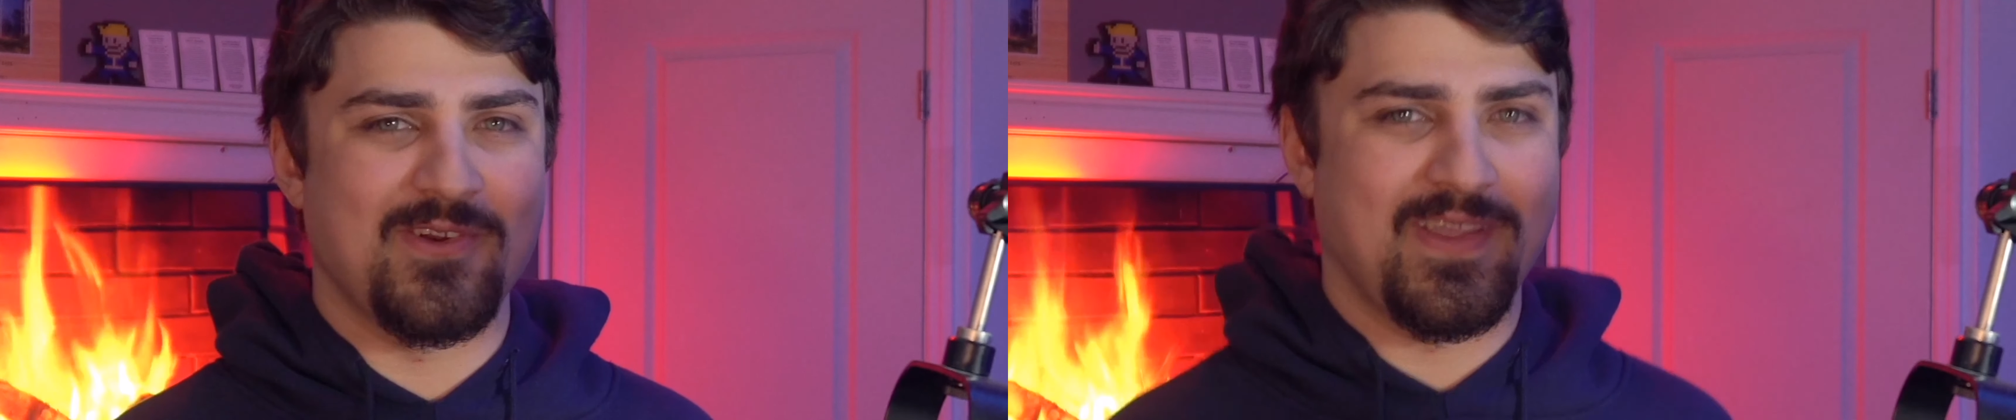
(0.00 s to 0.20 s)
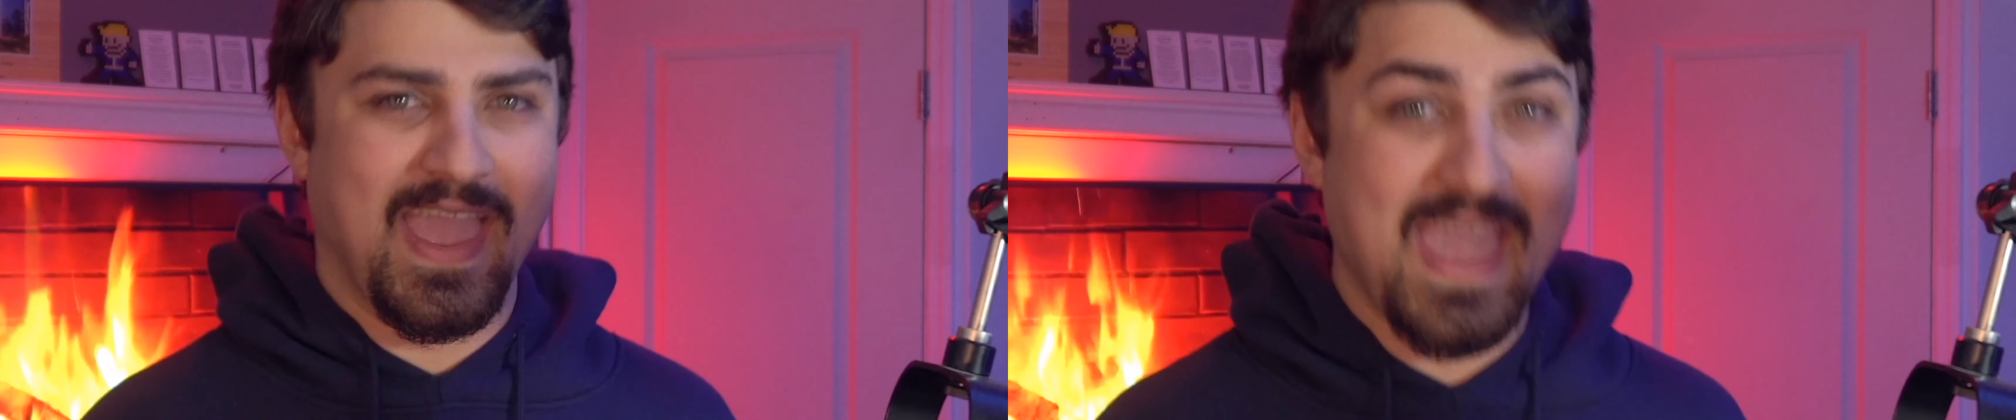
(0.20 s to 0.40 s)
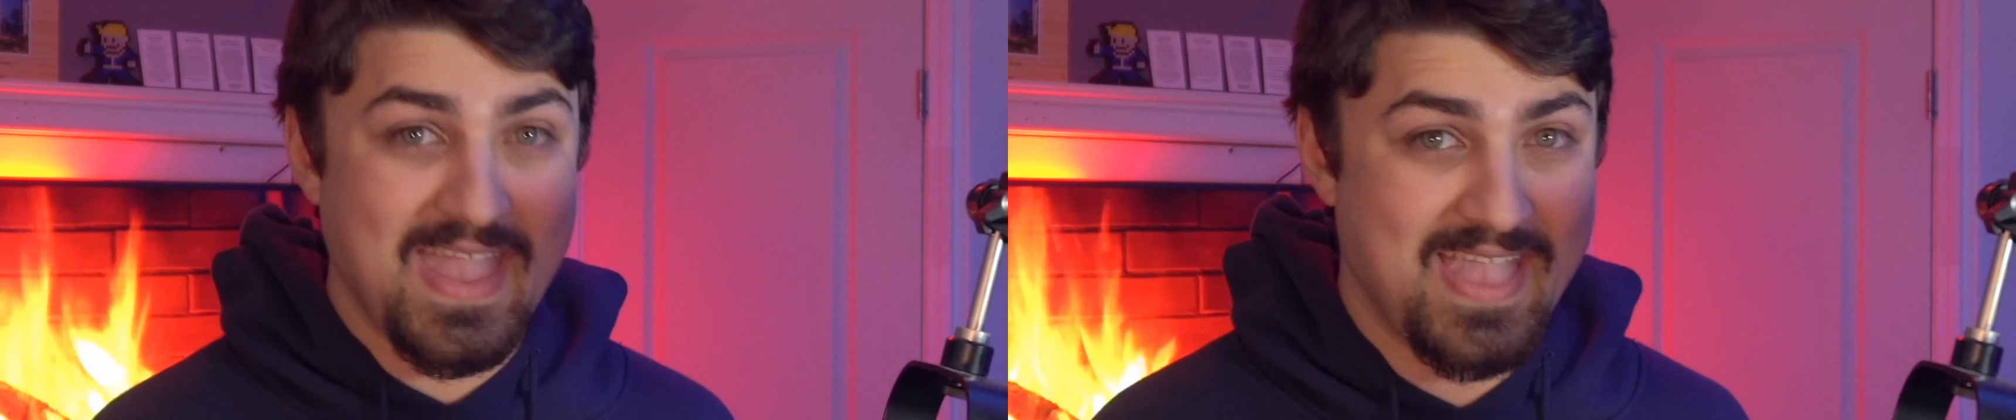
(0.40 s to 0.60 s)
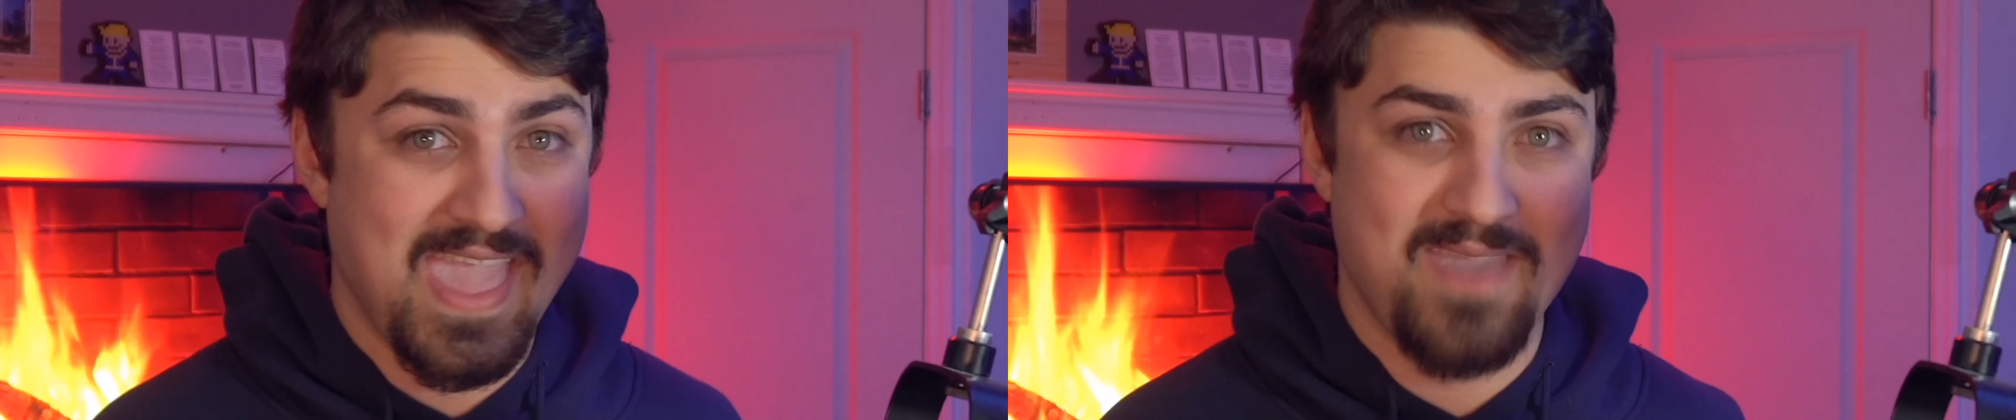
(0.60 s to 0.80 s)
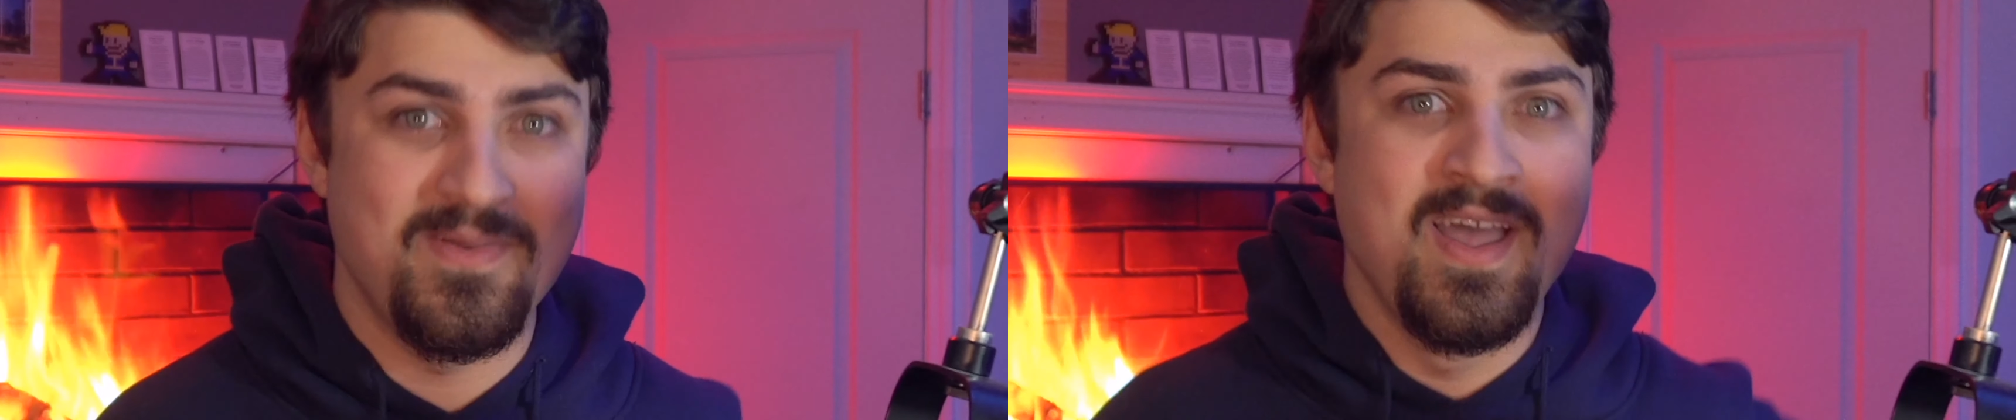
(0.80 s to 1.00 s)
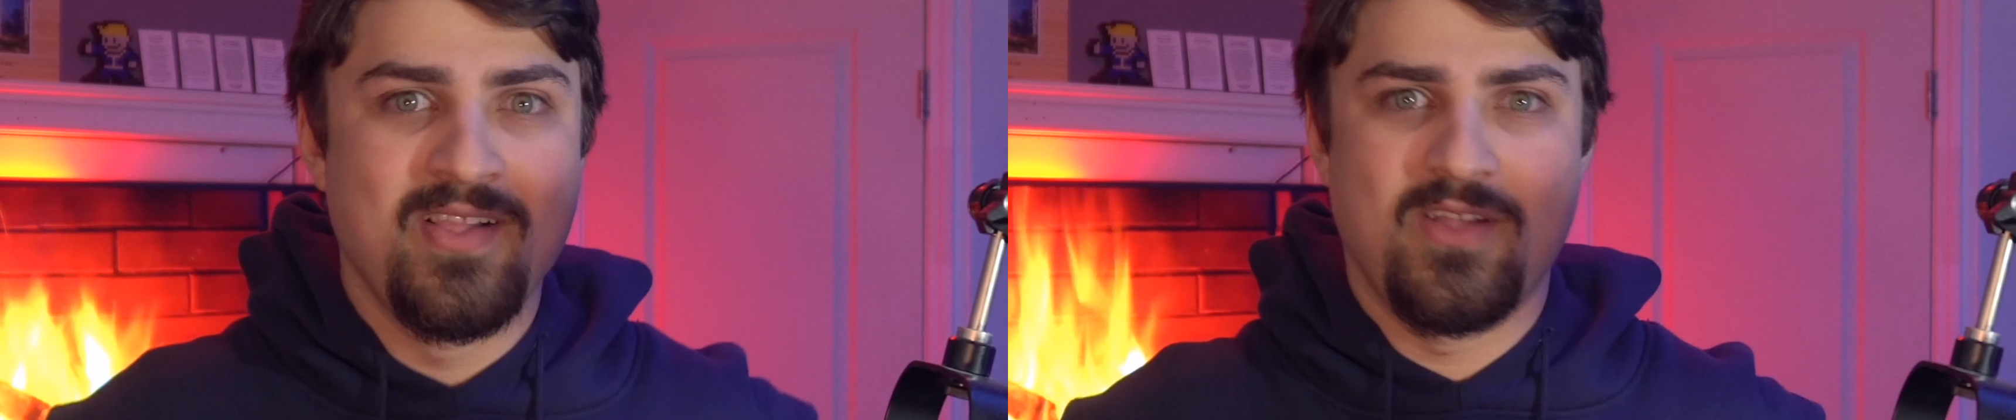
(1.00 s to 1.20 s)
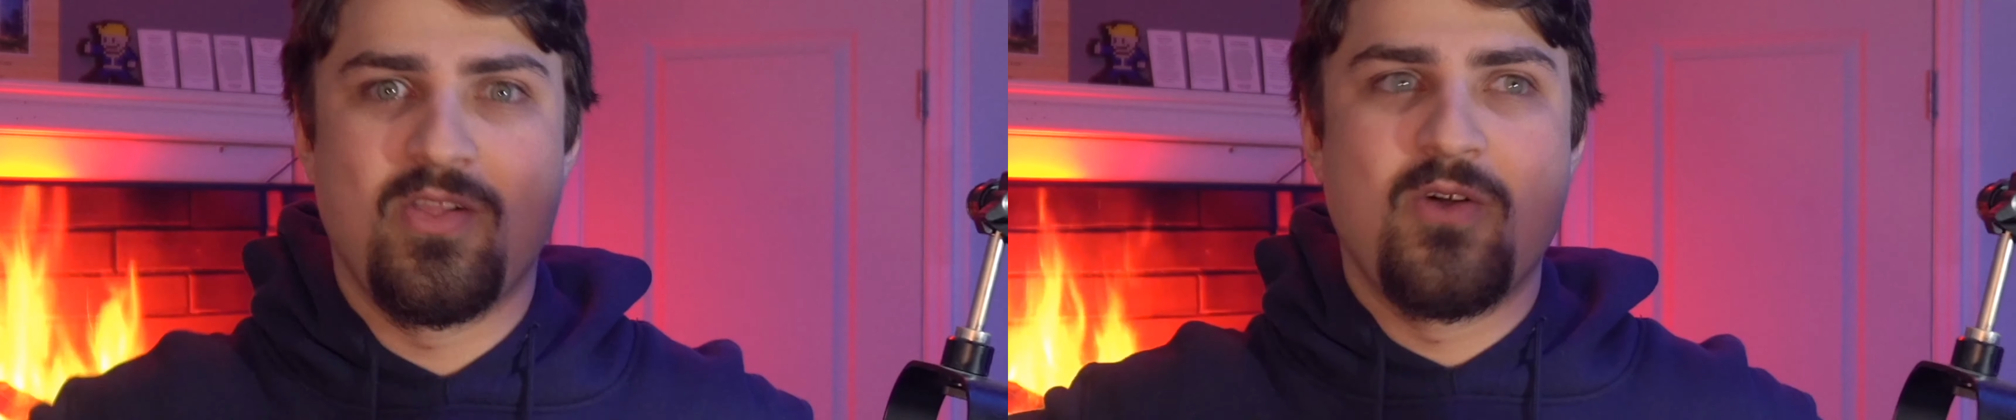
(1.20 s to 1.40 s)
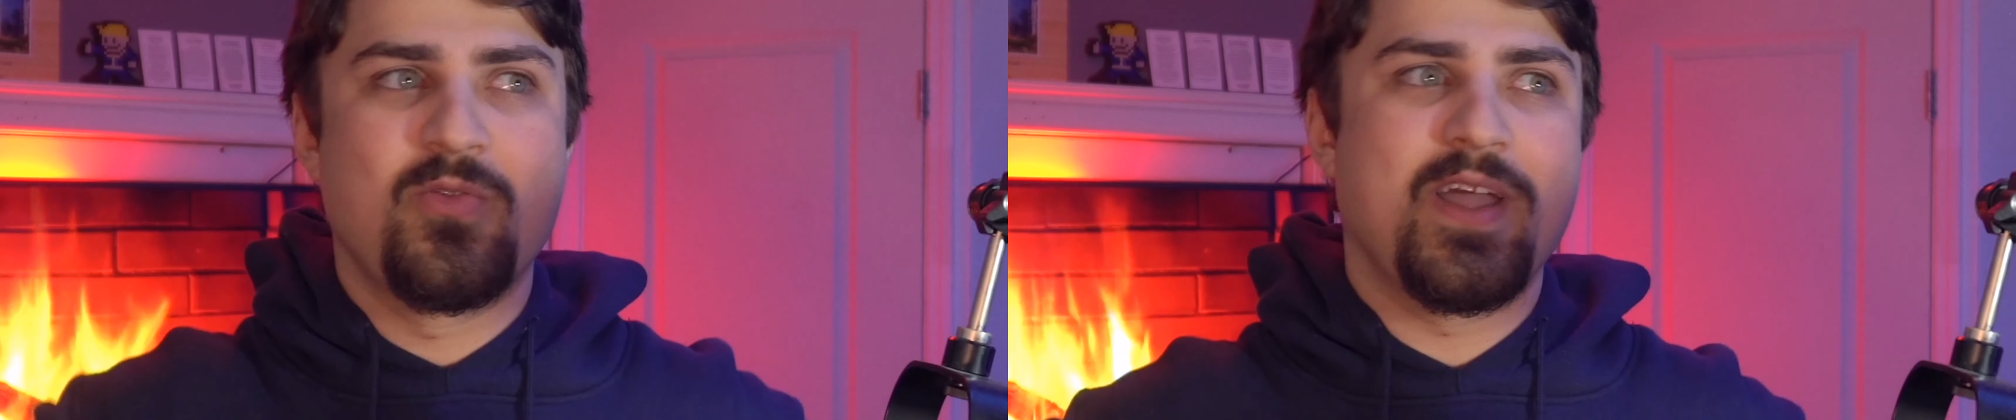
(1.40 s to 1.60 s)
arcade game, let
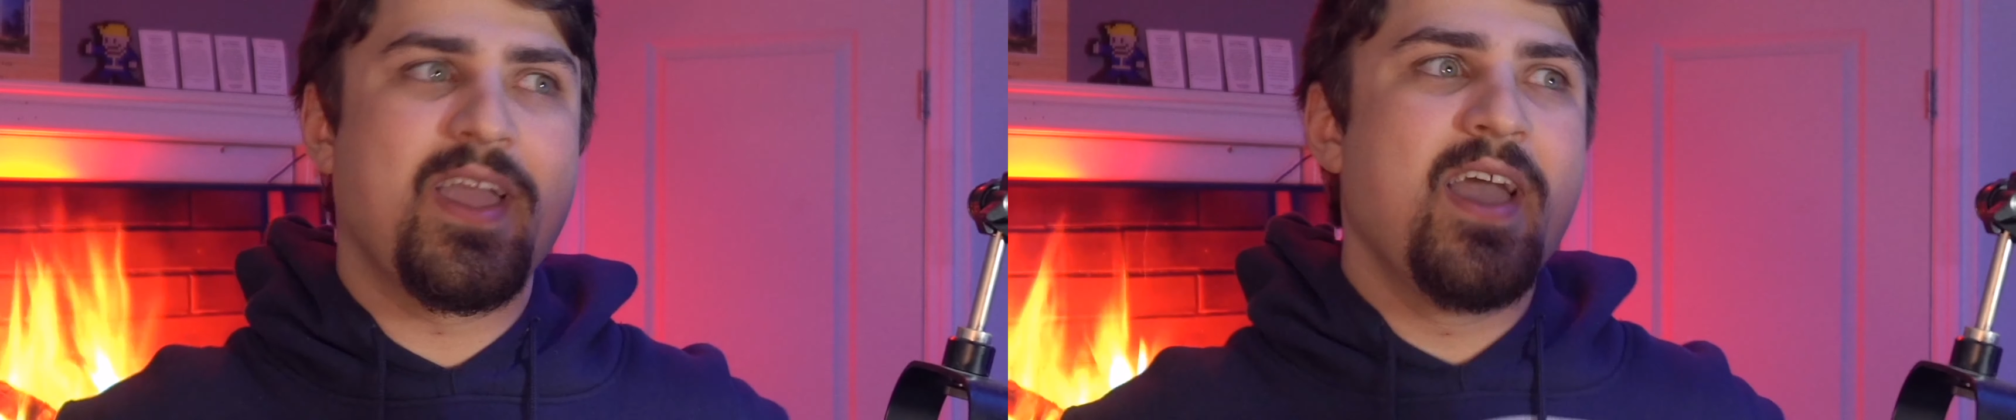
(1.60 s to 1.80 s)
alone like,